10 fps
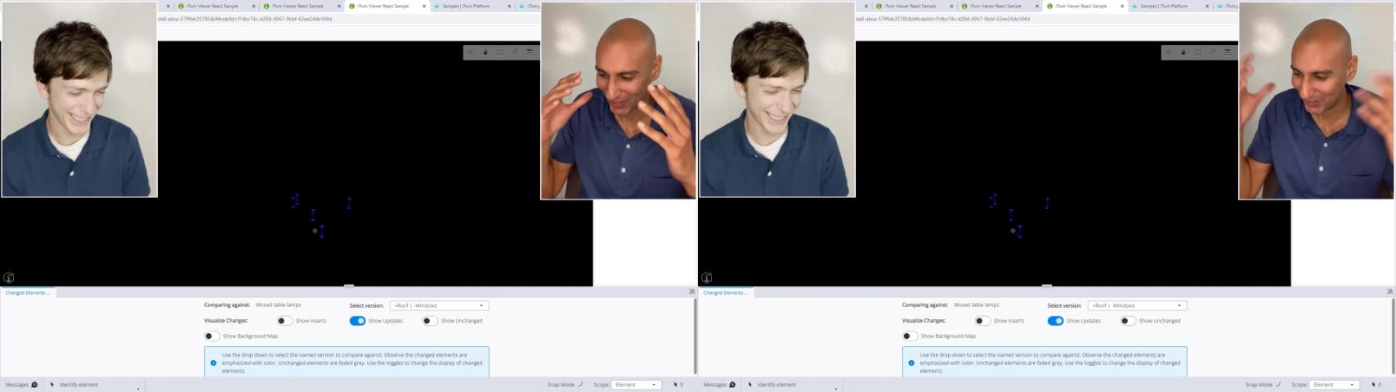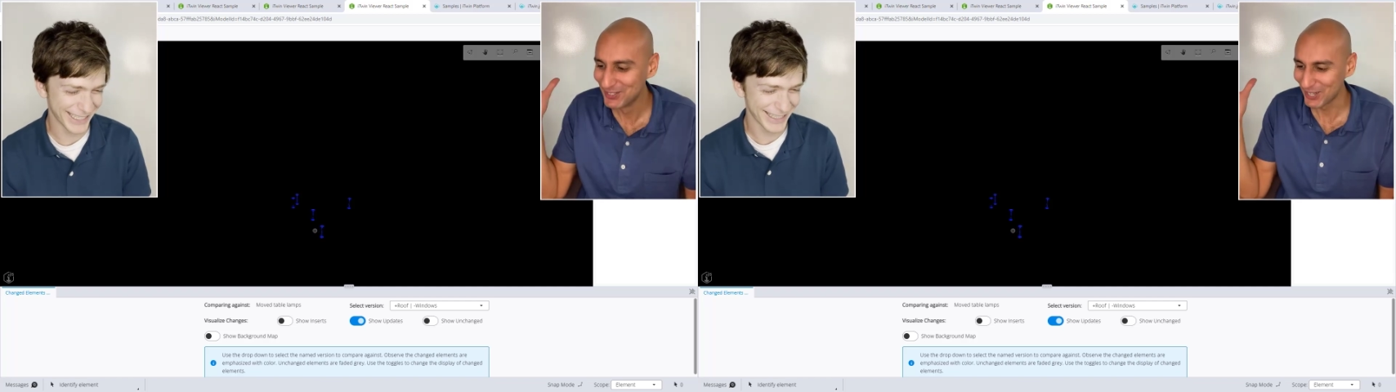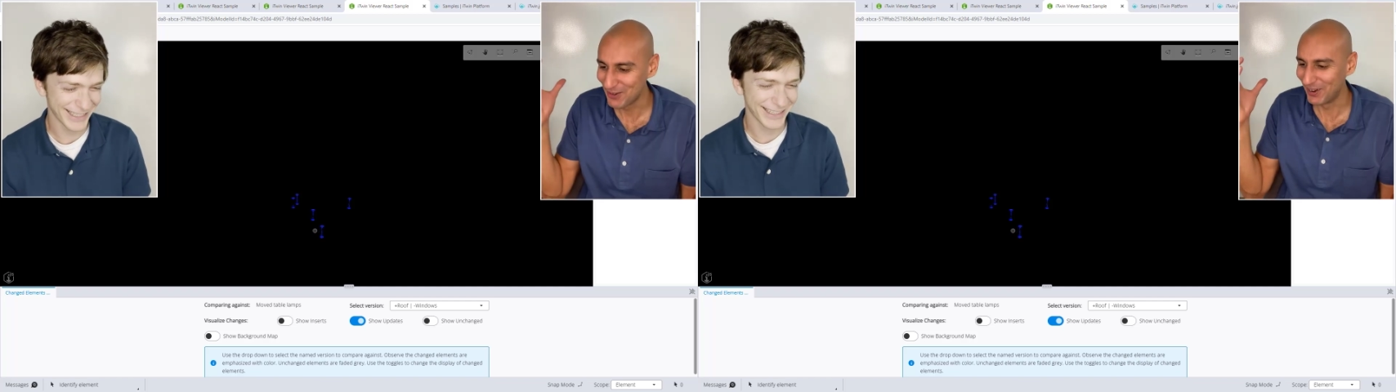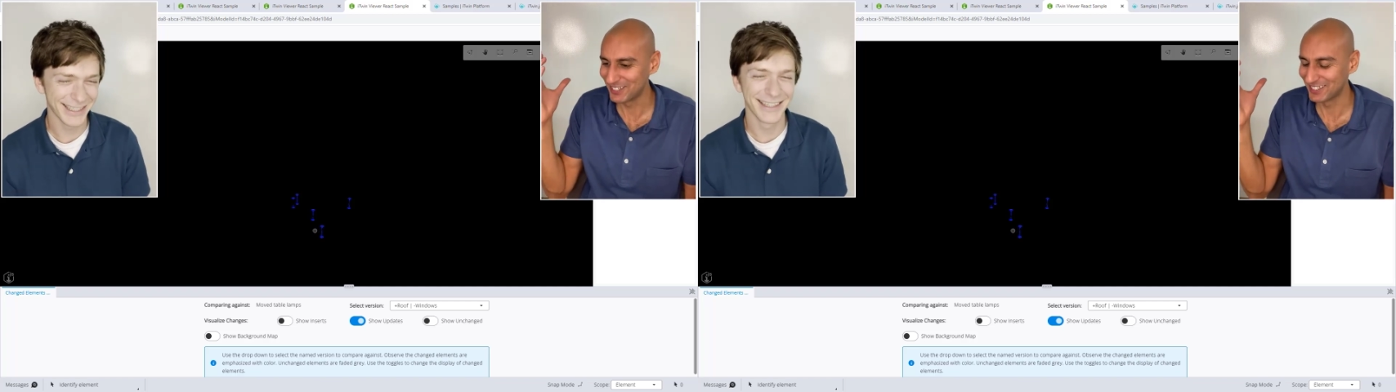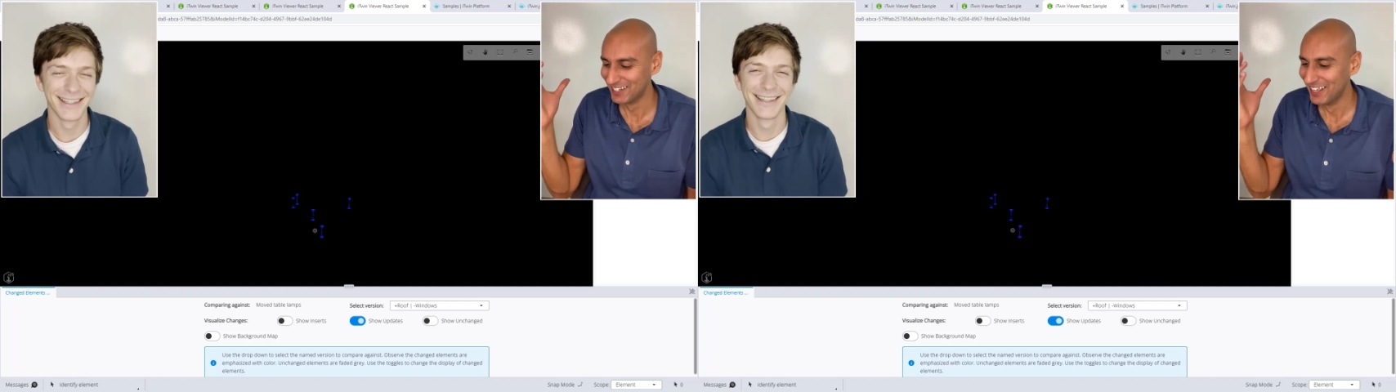Speaker 1: blown so
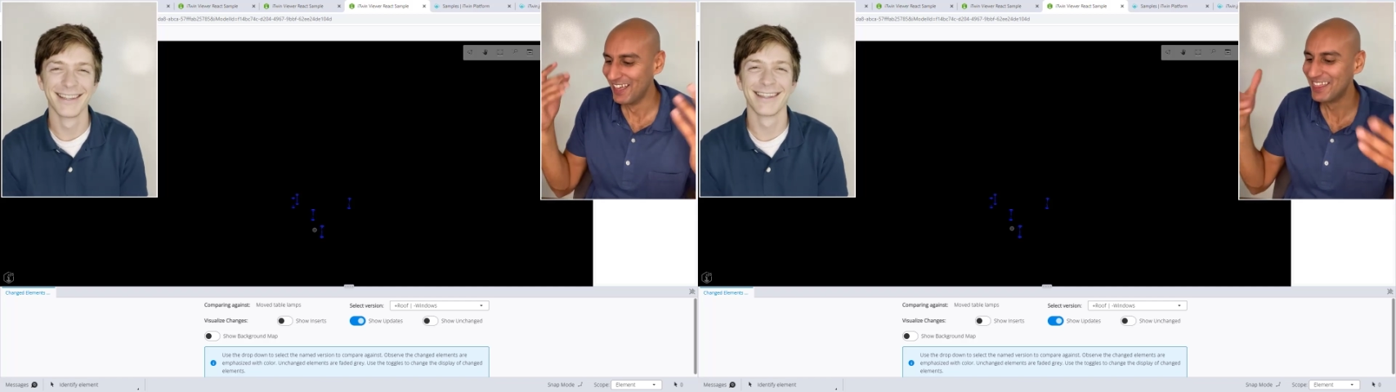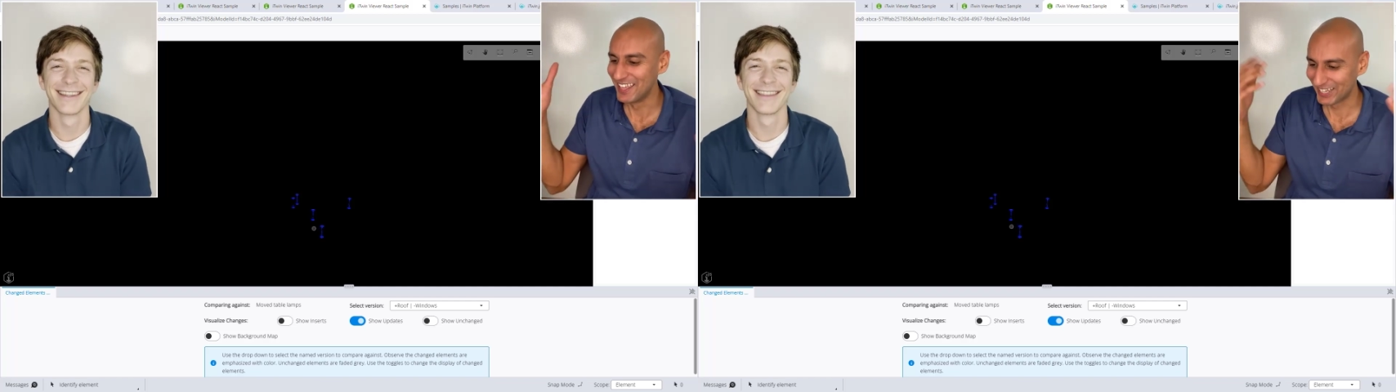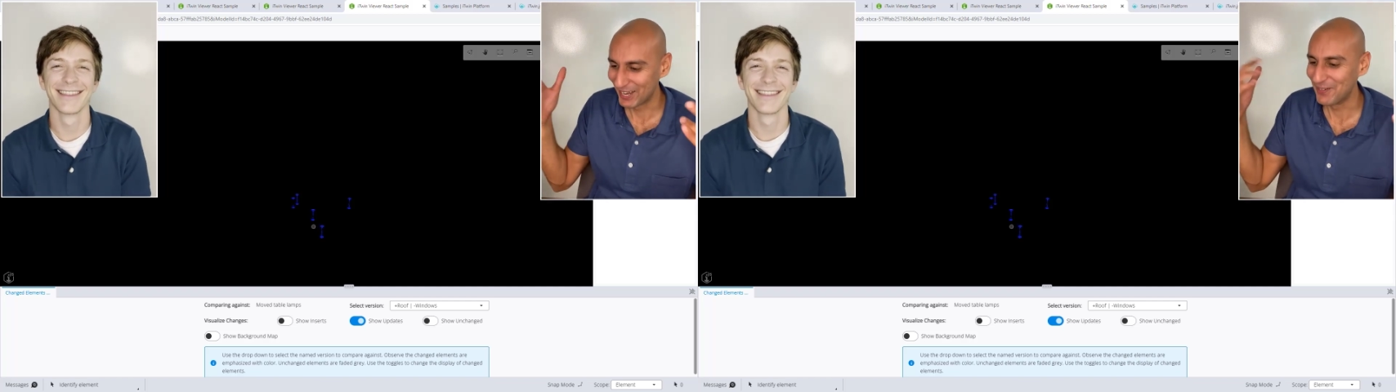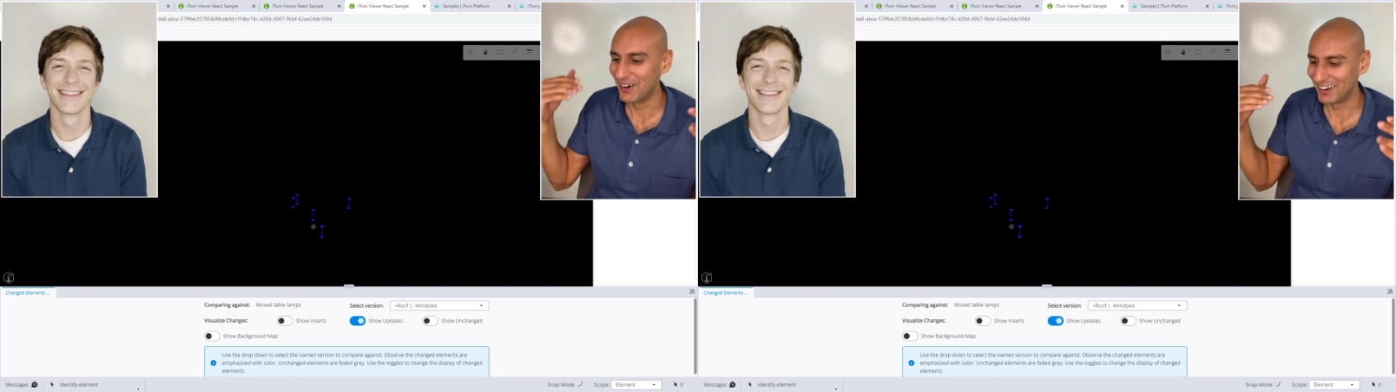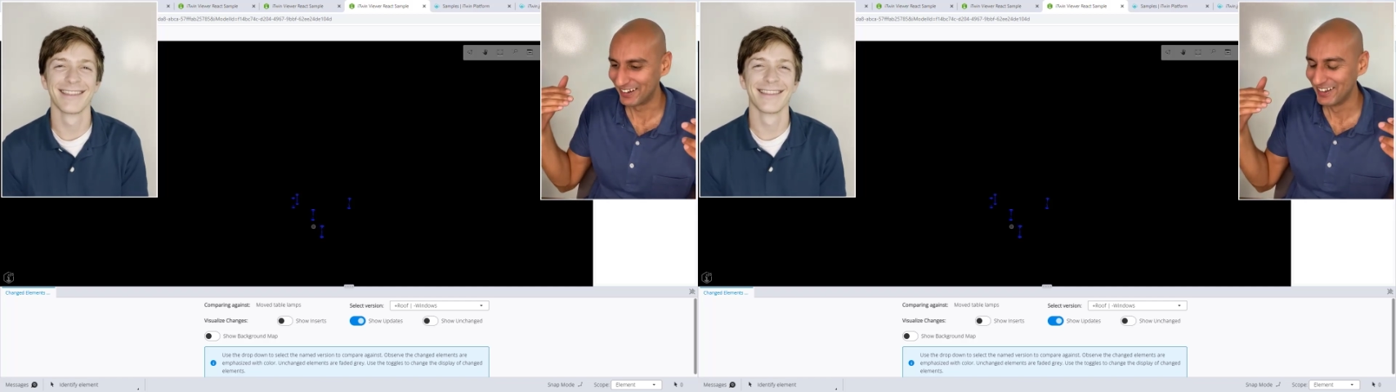much thinking
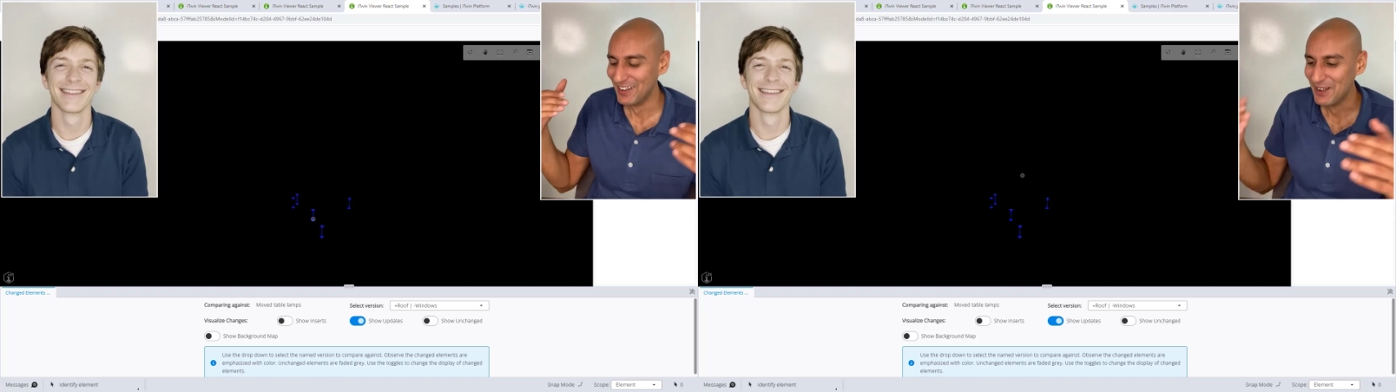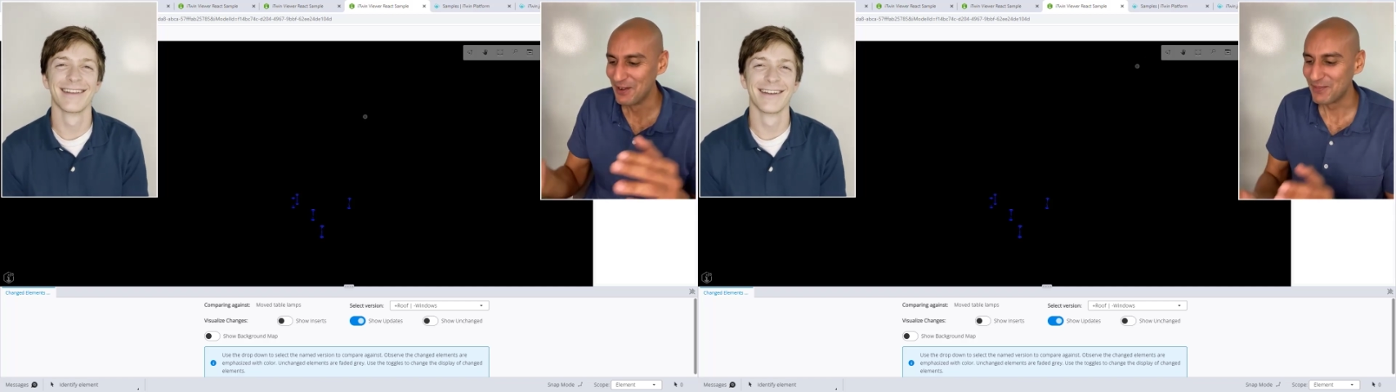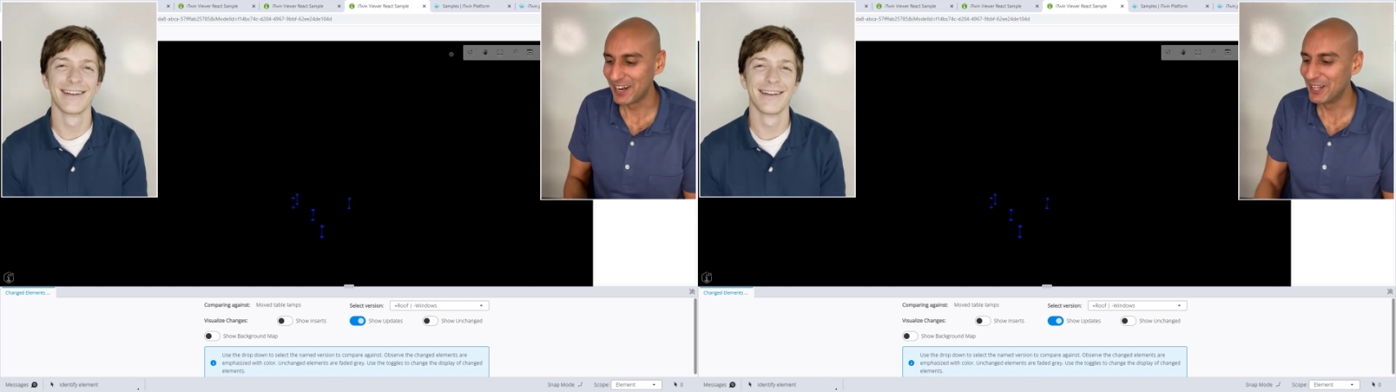about it. But